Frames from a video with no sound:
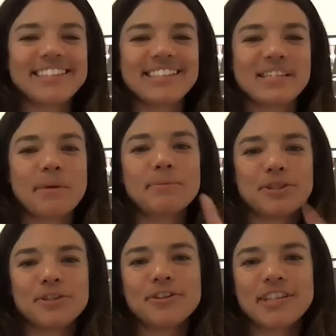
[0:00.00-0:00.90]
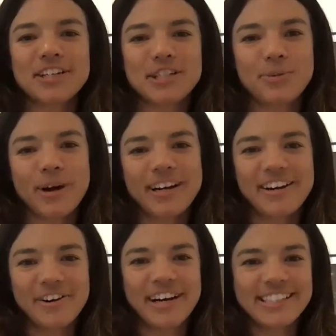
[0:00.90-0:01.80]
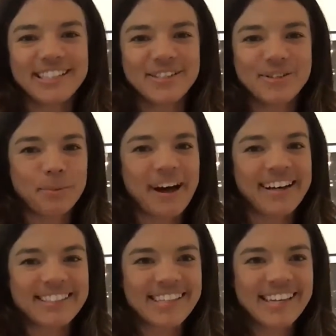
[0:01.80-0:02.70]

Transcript: system i'm sure there's actually one in your guys' toolbox